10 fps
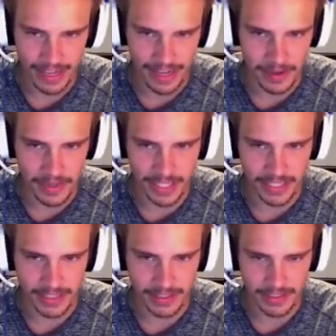I
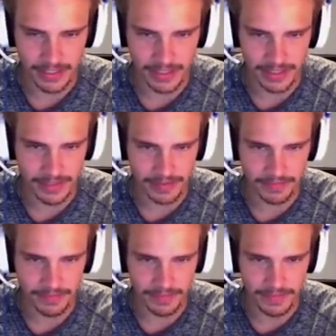mean,
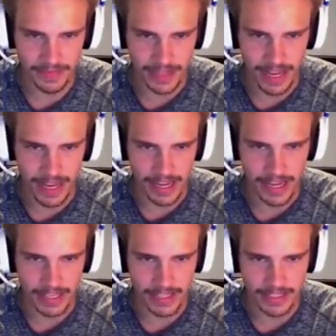
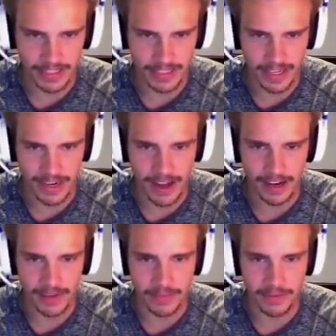I
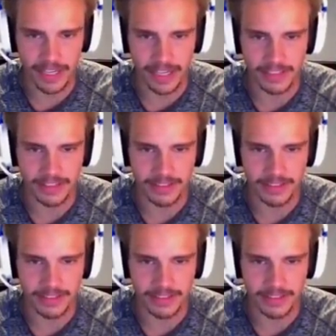cannot complain.